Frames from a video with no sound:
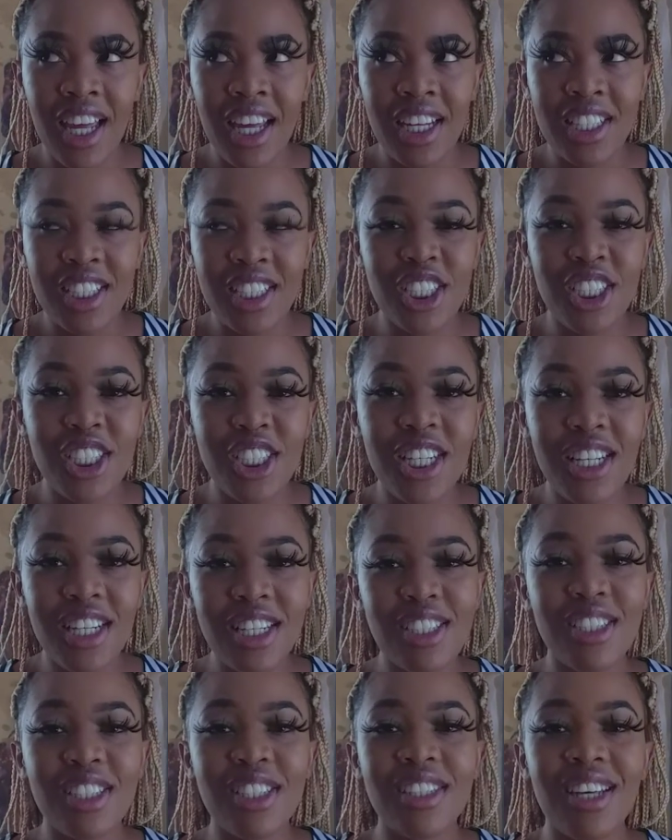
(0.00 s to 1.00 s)
she
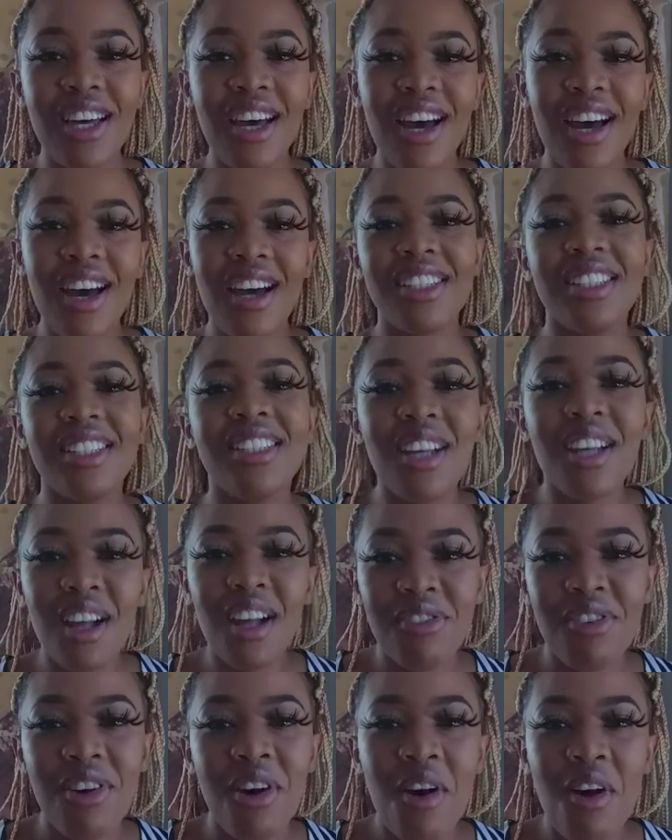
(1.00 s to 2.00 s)
is
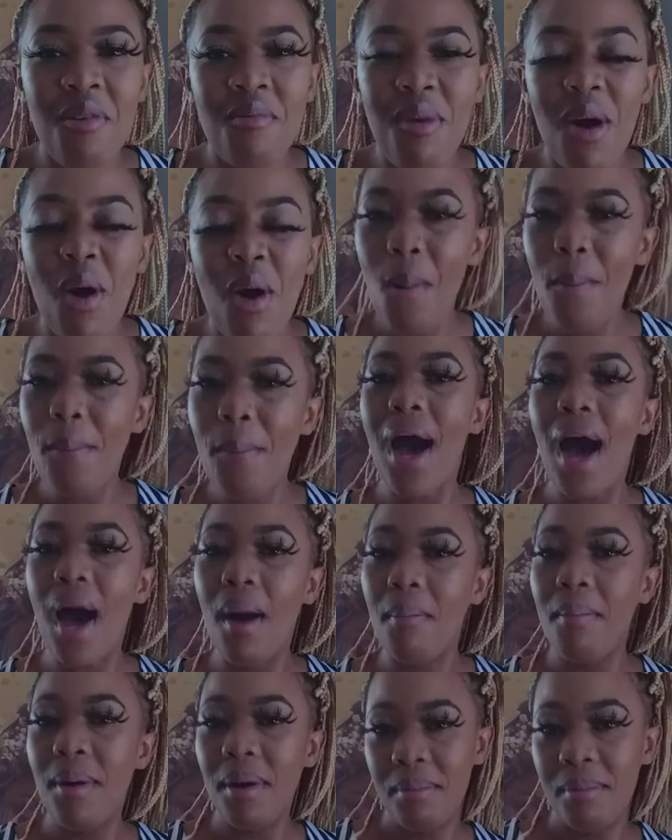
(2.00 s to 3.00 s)
herself, Maro
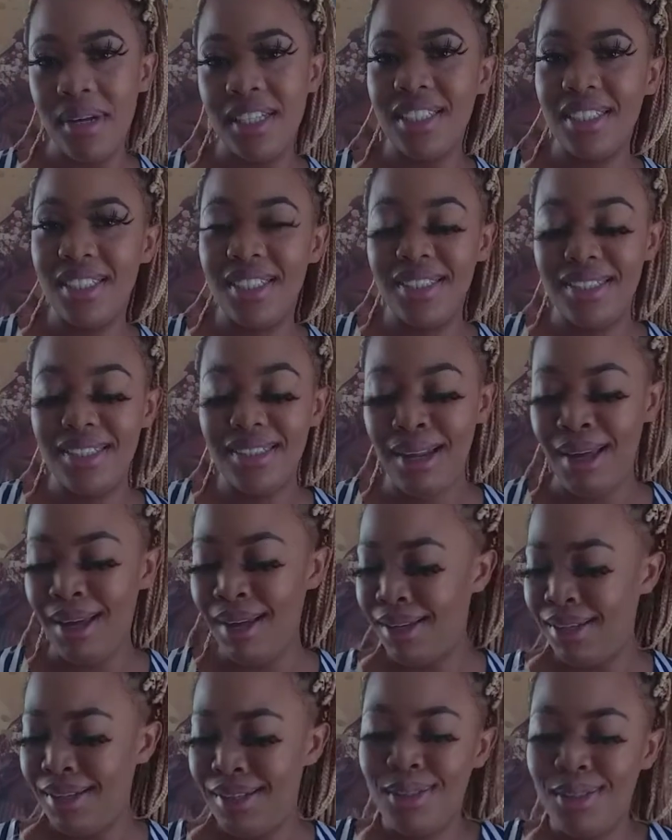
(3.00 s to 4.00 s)
Papa, man.
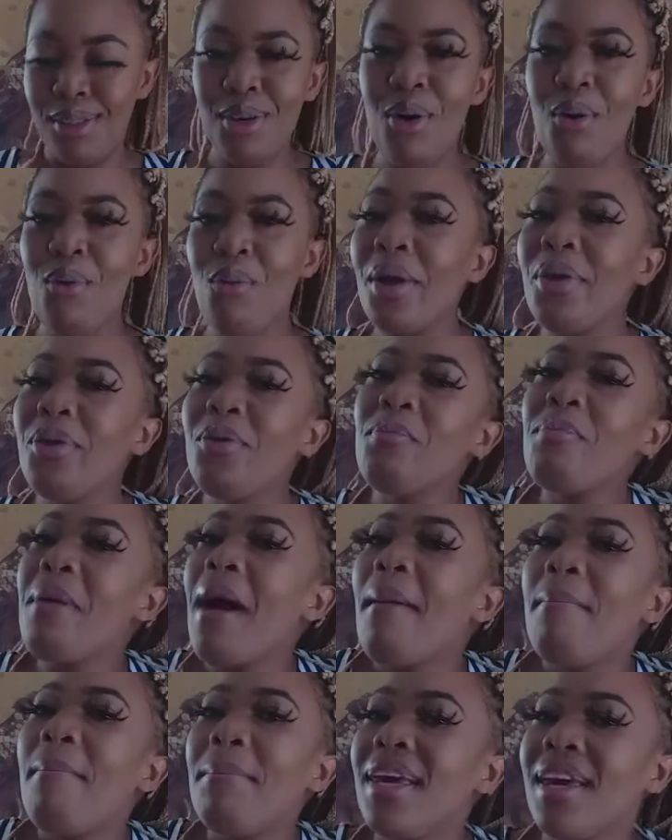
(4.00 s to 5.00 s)
Like, why are you
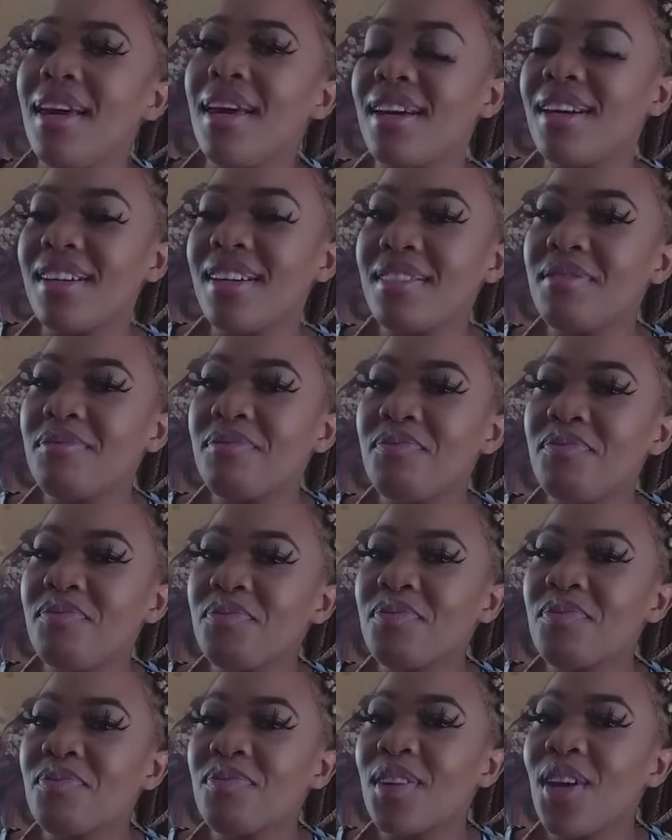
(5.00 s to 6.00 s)
popping?
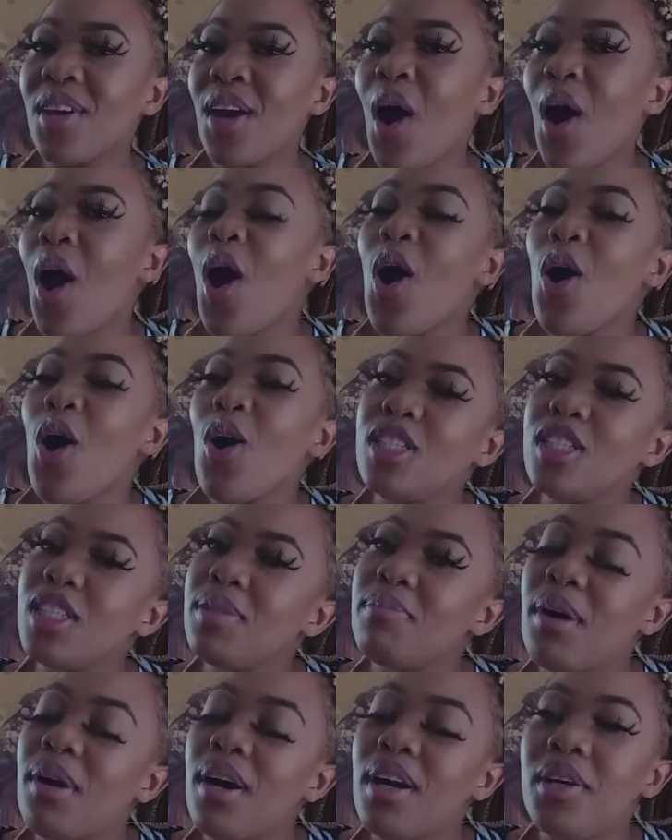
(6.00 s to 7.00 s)
OG
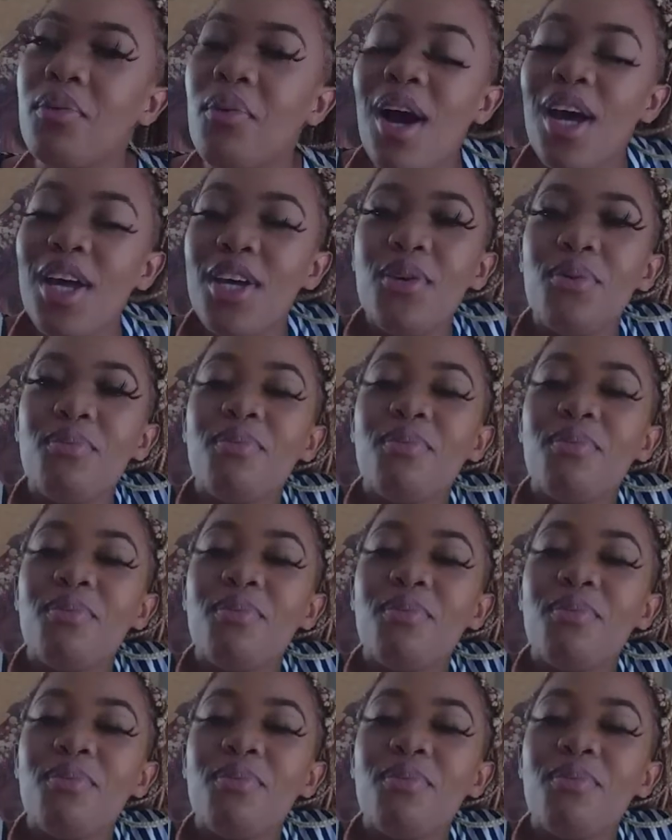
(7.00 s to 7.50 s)
Parley, why are you